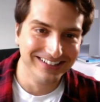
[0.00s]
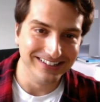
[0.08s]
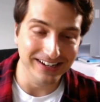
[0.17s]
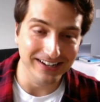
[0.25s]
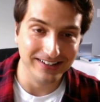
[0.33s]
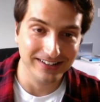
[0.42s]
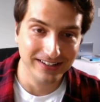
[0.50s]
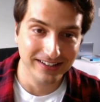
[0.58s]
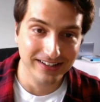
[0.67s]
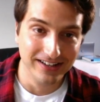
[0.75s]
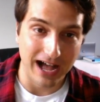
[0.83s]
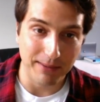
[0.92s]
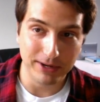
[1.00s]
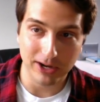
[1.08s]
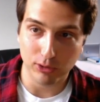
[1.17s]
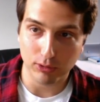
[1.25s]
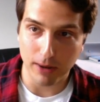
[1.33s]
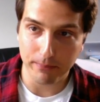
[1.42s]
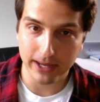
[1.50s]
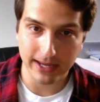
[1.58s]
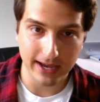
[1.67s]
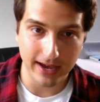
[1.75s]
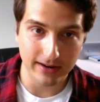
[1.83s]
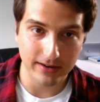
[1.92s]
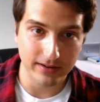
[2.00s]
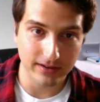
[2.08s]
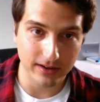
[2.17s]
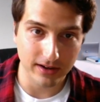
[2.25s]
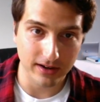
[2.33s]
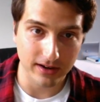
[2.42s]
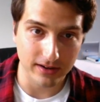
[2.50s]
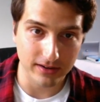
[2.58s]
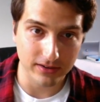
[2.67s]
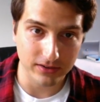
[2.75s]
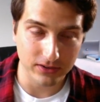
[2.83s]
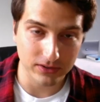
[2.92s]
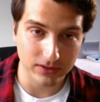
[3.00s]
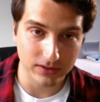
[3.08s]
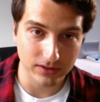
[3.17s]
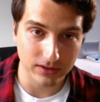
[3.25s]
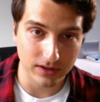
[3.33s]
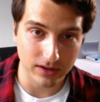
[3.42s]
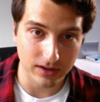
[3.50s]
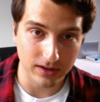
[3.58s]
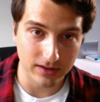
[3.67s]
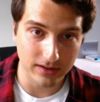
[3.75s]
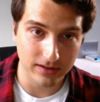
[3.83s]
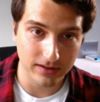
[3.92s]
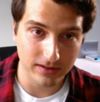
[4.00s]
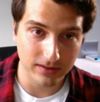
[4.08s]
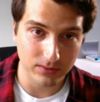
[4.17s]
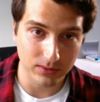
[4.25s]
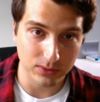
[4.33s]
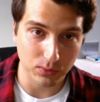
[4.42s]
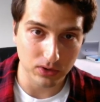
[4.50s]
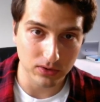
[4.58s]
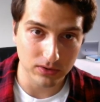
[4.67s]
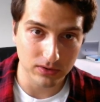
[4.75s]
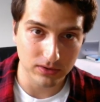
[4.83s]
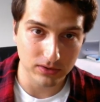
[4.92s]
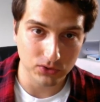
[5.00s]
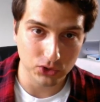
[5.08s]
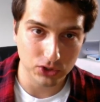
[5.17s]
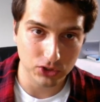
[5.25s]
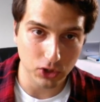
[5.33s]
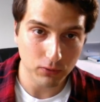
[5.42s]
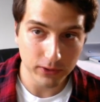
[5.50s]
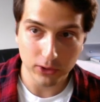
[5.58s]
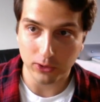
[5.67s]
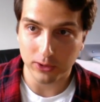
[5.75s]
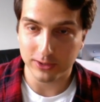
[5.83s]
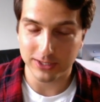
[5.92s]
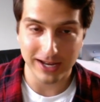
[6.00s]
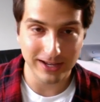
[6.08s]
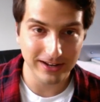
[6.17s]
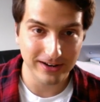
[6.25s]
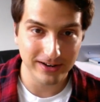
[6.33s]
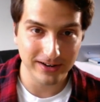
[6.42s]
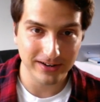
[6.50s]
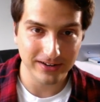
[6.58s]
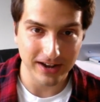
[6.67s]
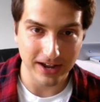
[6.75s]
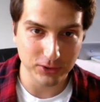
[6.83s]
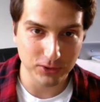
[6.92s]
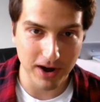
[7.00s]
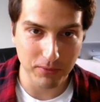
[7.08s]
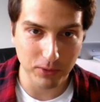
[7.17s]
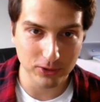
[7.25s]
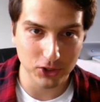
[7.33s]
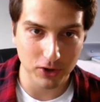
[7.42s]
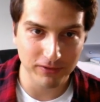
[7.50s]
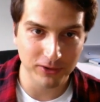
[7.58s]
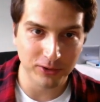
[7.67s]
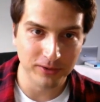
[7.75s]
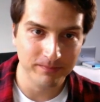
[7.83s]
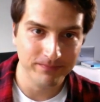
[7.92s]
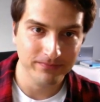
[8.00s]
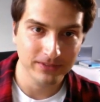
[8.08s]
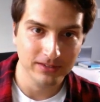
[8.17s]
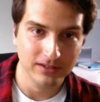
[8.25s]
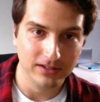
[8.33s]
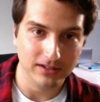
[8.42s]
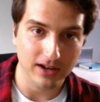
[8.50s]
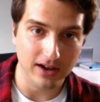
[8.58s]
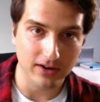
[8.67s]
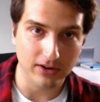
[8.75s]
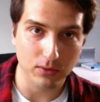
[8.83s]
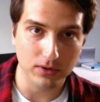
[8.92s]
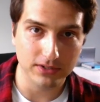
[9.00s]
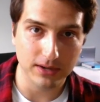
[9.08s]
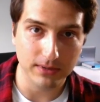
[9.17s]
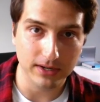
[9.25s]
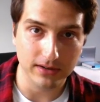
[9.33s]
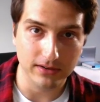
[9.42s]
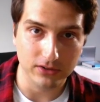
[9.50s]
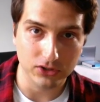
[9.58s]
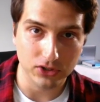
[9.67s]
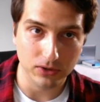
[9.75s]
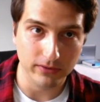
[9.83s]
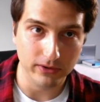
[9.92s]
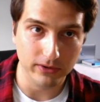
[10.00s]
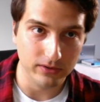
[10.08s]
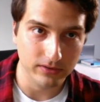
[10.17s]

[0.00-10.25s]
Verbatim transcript: yeah. I'm in a grumpy yet, uh, uh, what's the word? Jovial? Is that it? Did I use the right word? Jovial? No, I don't know. What does that mean? Jovial.